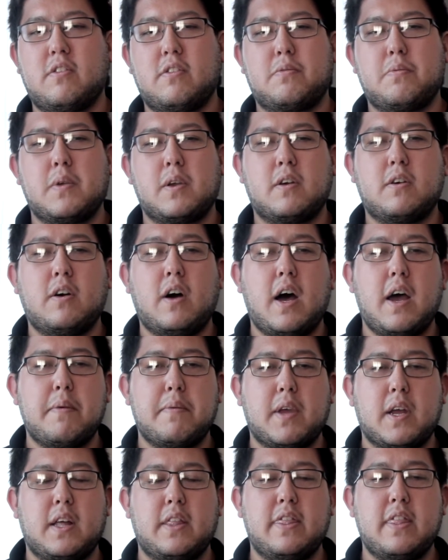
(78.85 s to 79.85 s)
just been
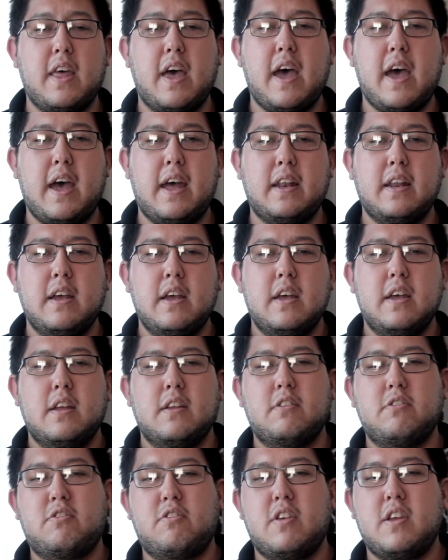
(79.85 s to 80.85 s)
climbing on that.
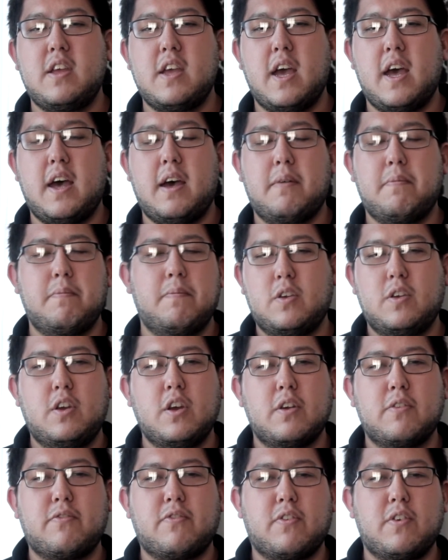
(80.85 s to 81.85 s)
GM,
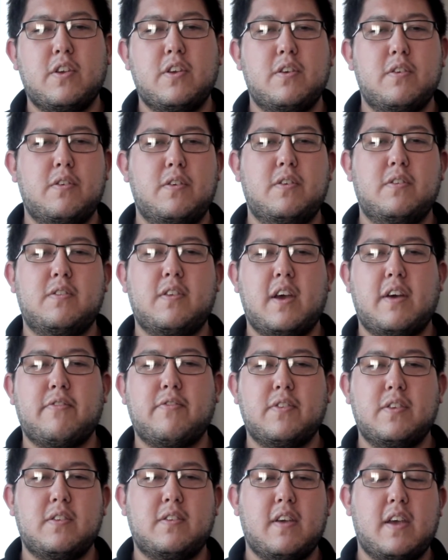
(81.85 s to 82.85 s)
good for you, you're
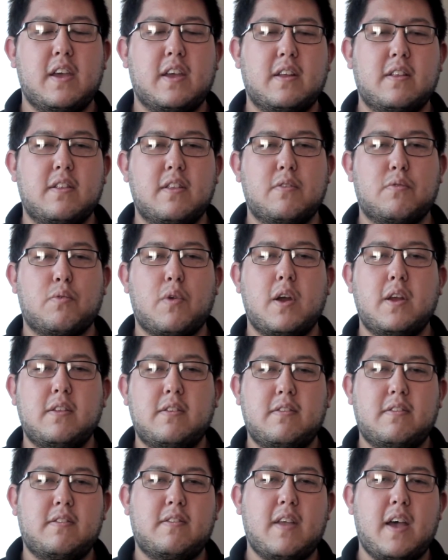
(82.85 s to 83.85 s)
definitely taking the right
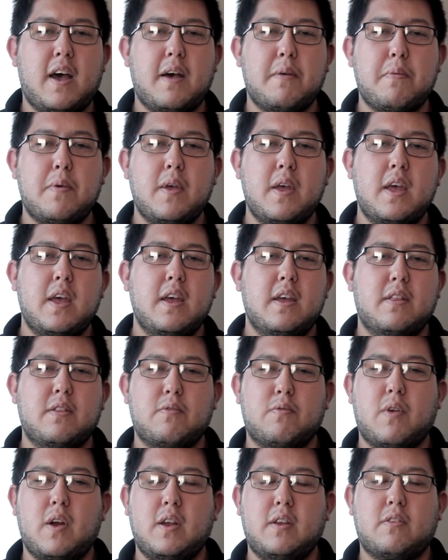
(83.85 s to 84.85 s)
step in
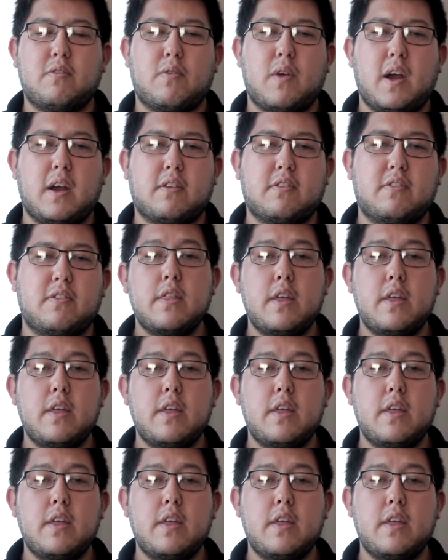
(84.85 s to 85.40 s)
the right direction.